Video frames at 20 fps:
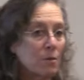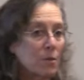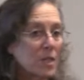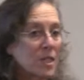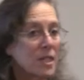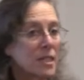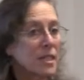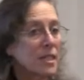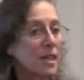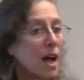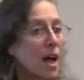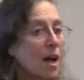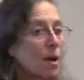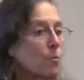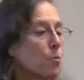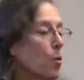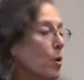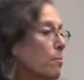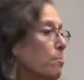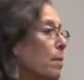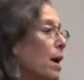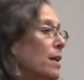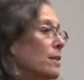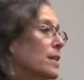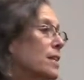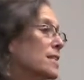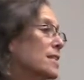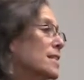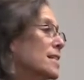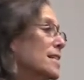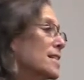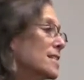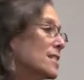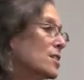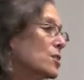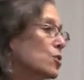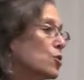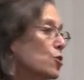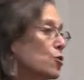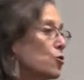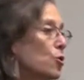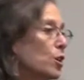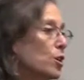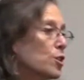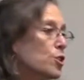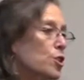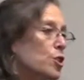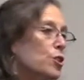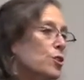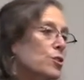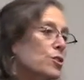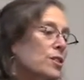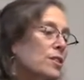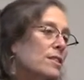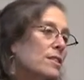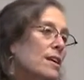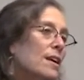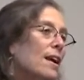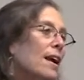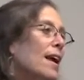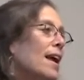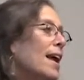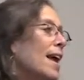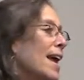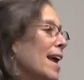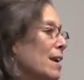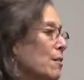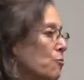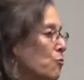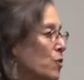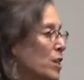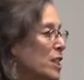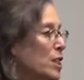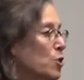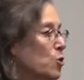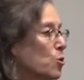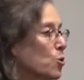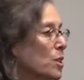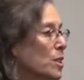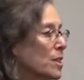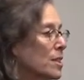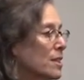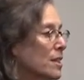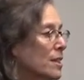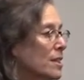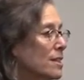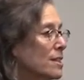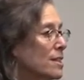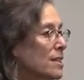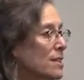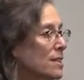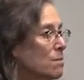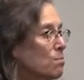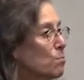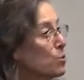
It was a time where policies and structures and resources,